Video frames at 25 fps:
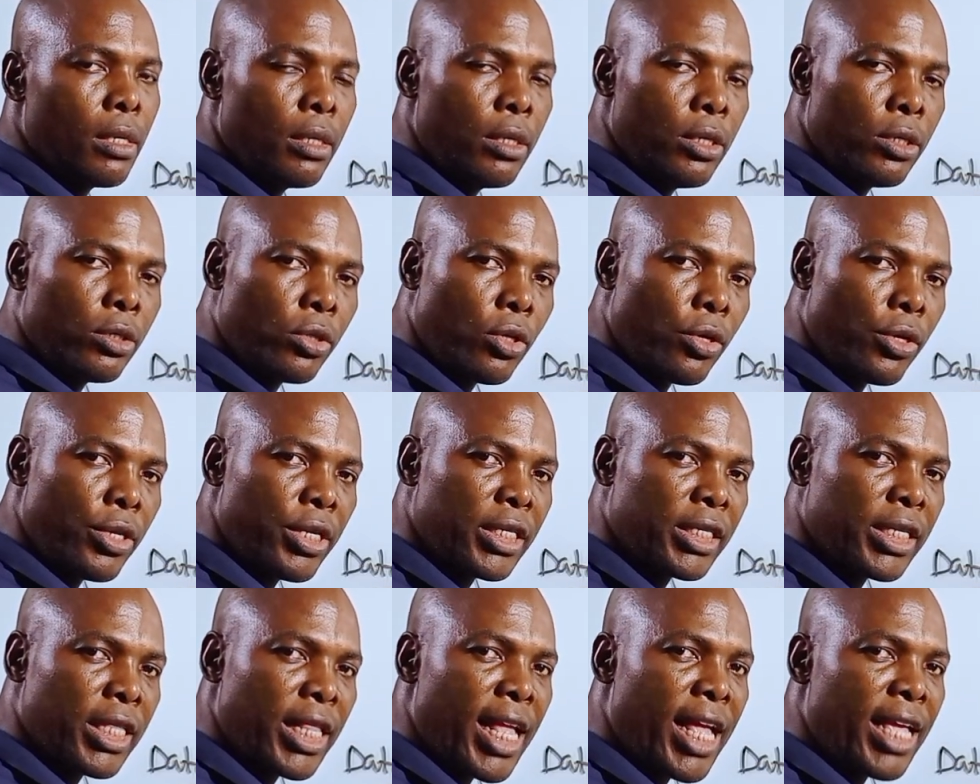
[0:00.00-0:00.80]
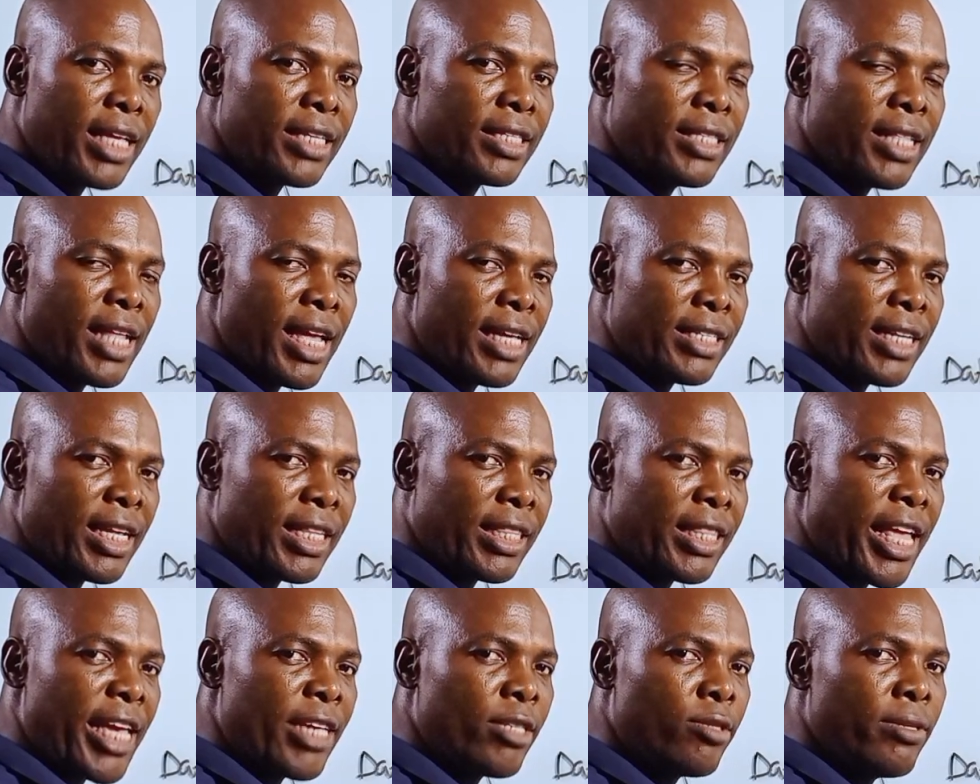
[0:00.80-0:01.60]
The storage class that is
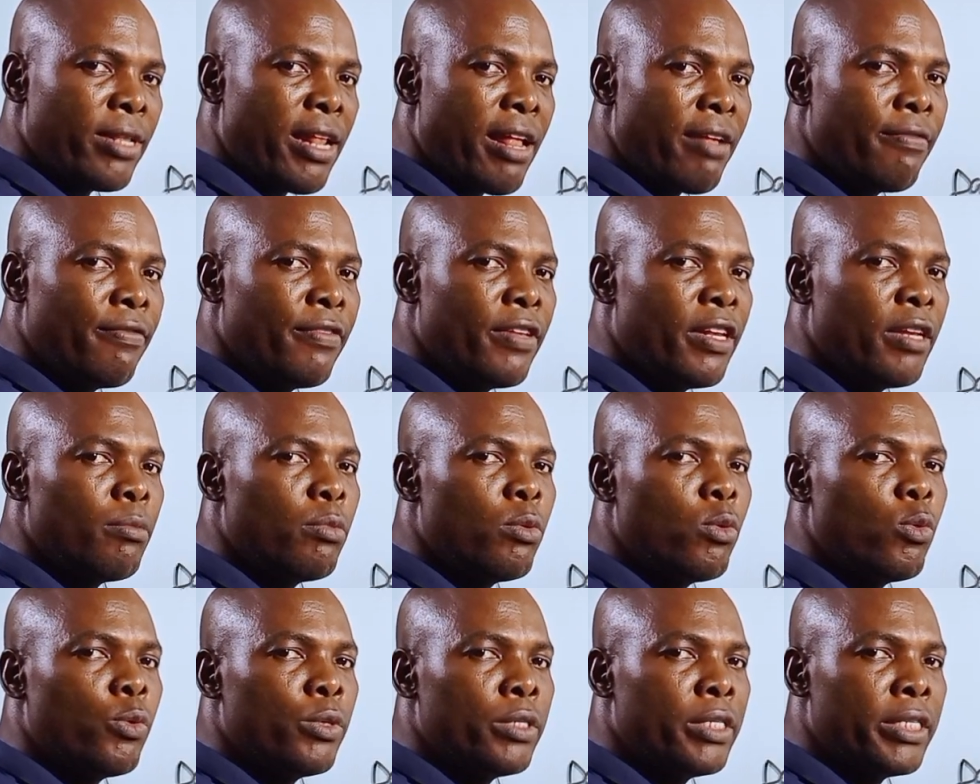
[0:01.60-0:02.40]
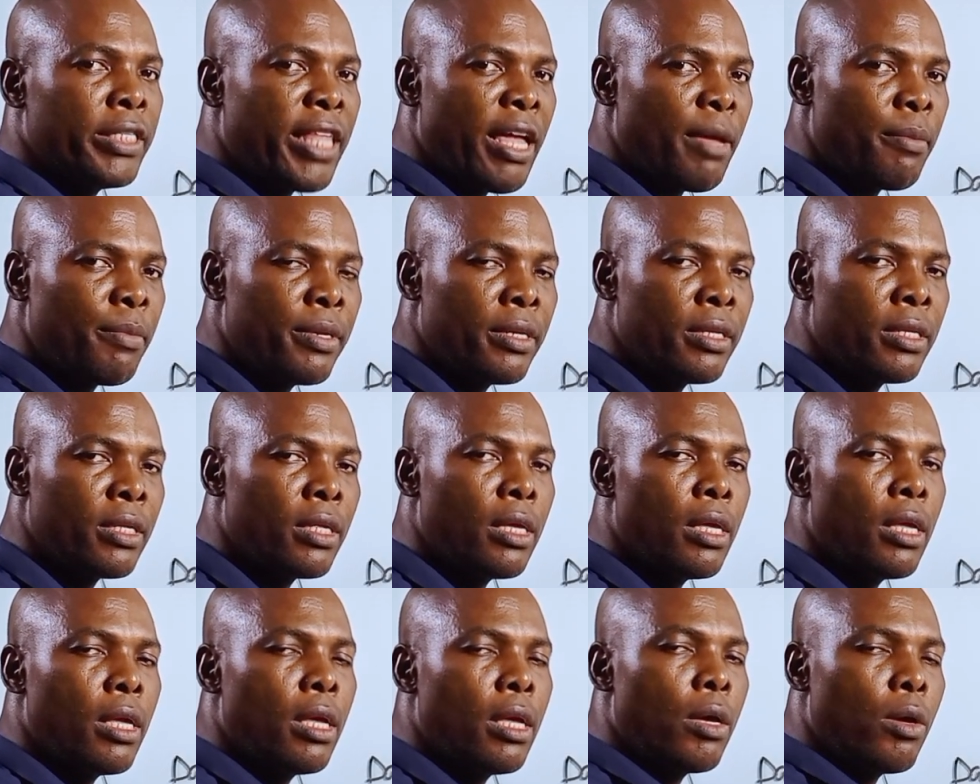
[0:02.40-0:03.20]
attached to that variable will determine
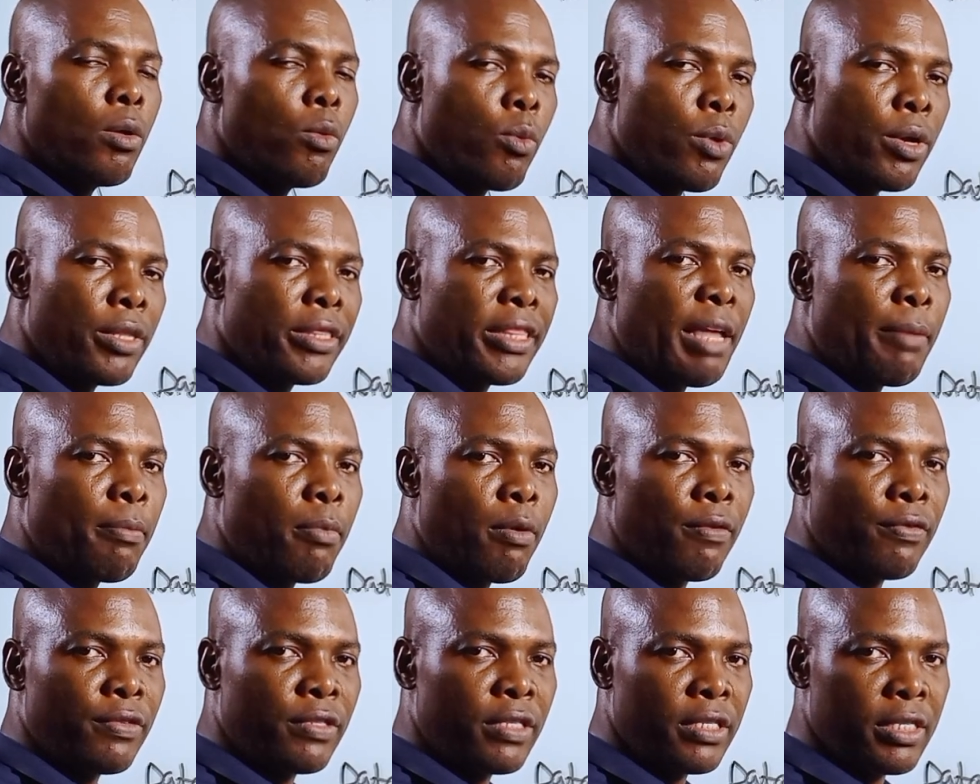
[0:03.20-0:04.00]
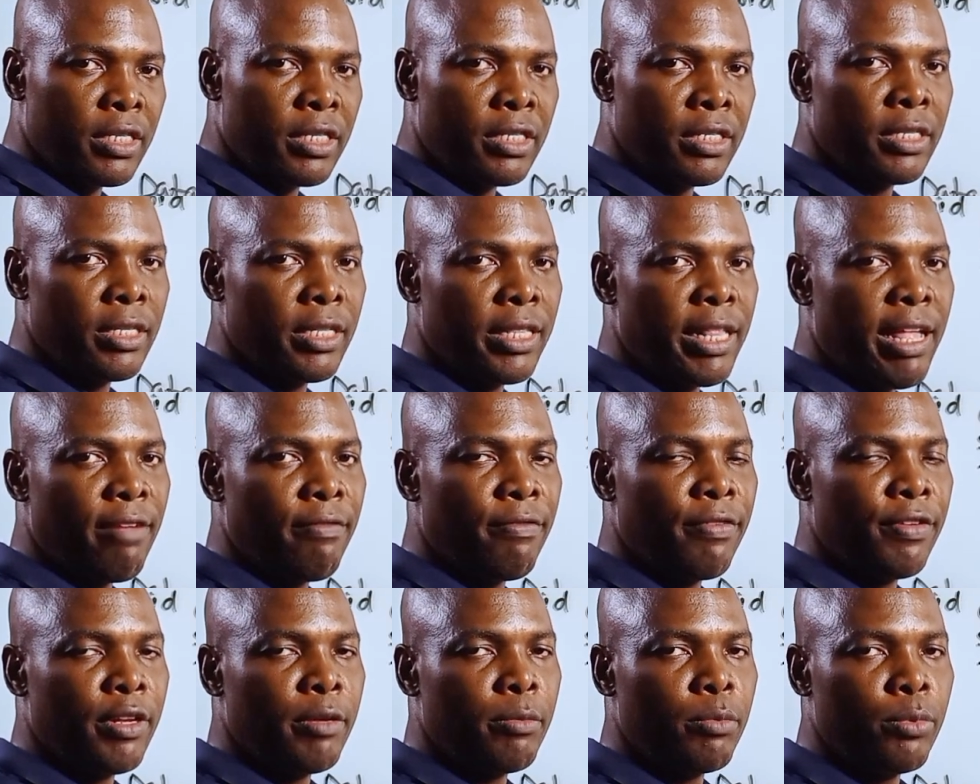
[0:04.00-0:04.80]
what type of citizen
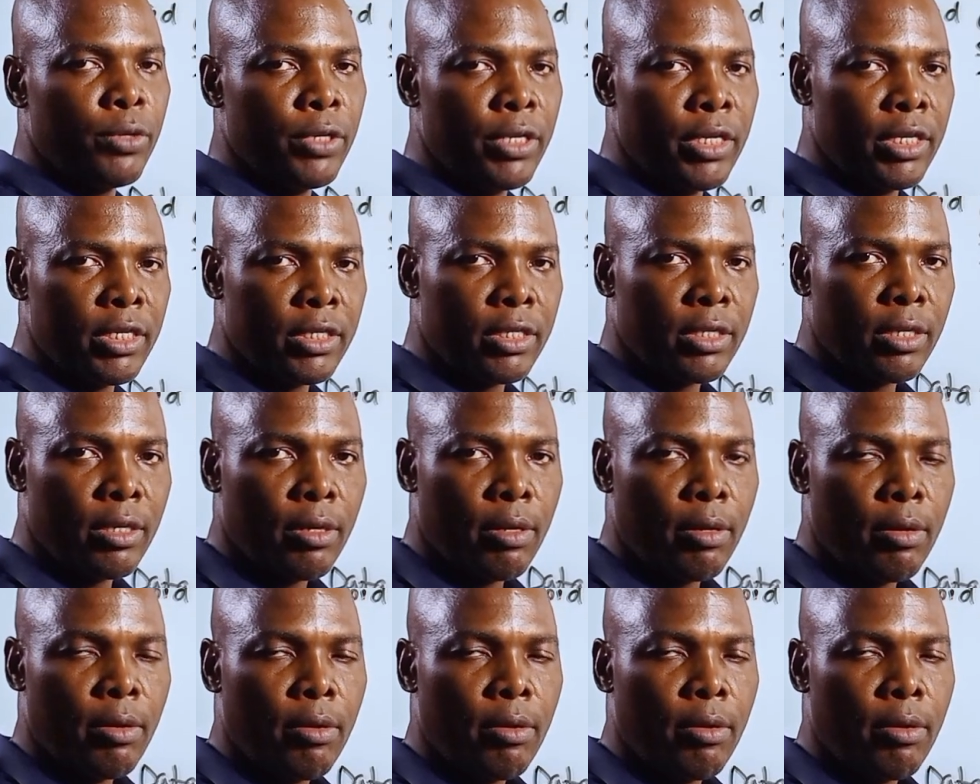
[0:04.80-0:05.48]
that variable is.